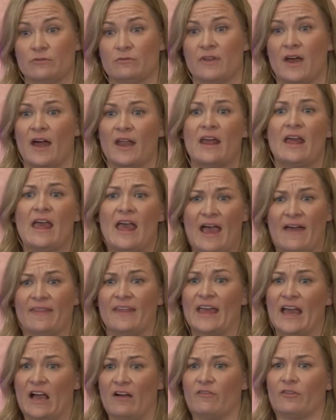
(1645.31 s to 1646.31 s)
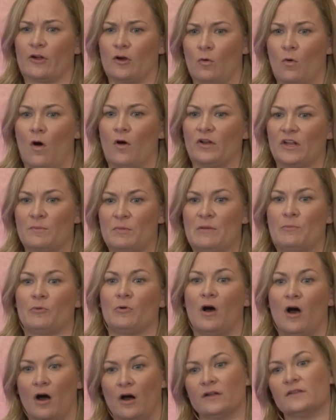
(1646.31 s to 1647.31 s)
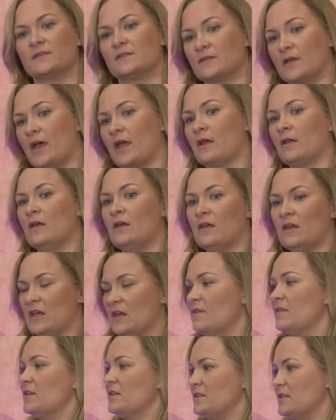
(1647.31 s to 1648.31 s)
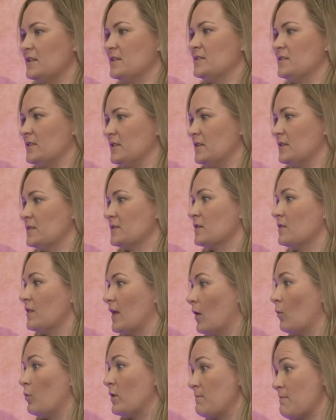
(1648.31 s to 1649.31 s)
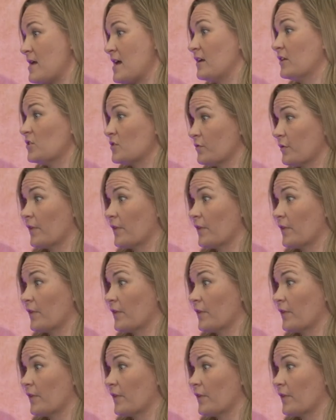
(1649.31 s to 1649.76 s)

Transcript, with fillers: do that, and they have their quality people on site in the DCs that we manage